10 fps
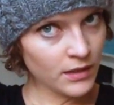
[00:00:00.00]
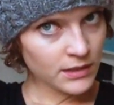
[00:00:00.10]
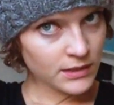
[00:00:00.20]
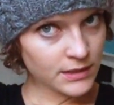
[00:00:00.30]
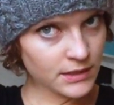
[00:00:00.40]

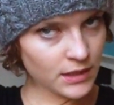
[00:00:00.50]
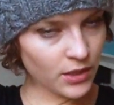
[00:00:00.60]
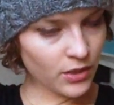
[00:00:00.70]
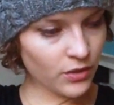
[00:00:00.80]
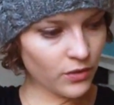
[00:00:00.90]

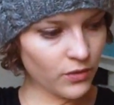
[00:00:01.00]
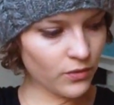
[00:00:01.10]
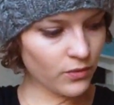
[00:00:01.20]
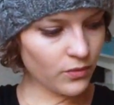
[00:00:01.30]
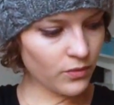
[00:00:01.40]

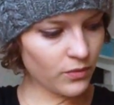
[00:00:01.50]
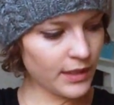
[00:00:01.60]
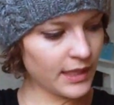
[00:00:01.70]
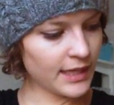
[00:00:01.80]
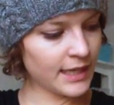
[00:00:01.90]
So
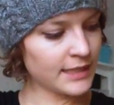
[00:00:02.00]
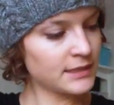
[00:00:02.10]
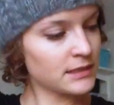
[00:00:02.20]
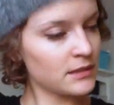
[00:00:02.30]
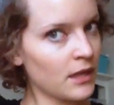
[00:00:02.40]
it
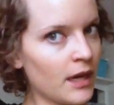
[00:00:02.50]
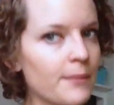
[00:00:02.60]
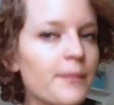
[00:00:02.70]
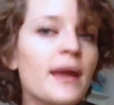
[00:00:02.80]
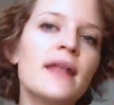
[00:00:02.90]
has
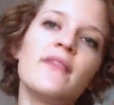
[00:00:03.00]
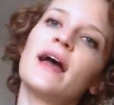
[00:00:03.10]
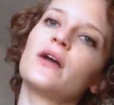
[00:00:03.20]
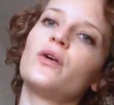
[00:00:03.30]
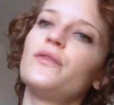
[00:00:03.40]
not been
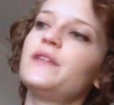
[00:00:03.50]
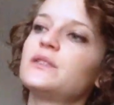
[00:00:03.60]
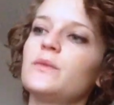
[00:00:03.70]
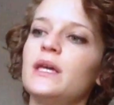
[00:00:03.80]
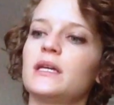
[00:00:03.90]
that cold
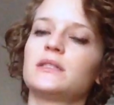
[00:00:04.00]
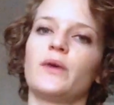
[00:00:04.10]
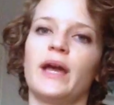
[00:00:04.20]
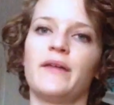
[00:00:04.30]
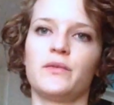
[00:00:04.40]
this week, so
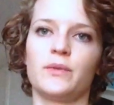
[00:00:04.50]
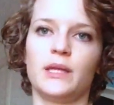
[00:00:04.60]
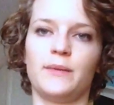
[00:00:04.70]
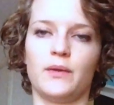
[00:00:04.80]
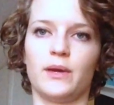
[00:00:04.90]
I haven't
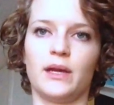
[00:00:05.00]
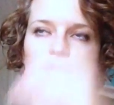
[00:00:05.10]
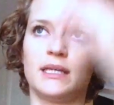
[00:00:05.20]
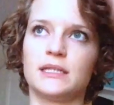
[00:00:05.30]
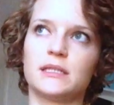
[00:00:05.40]
really been wearing
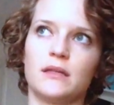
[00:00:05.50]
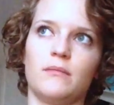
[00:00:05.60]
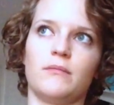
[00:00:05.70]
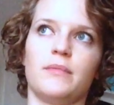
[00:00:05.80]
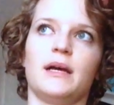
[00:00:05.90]
this,
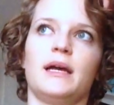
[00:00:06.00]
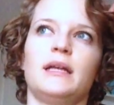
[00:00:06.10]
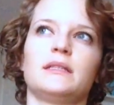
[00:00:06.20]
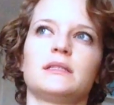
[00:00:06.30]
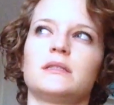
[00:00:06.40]

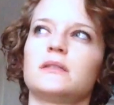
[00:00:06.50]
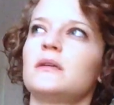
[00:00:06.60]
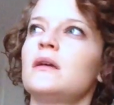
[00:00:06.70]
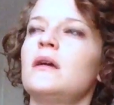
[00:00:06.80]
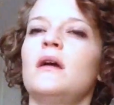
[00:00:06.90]
but
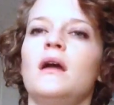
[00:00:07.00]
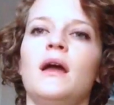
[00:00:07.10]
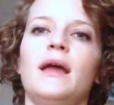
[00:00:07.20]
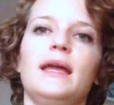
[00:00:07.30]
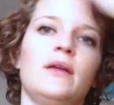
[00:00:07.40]

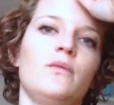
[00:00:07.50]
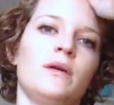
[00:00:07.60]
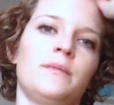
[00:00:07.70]
it will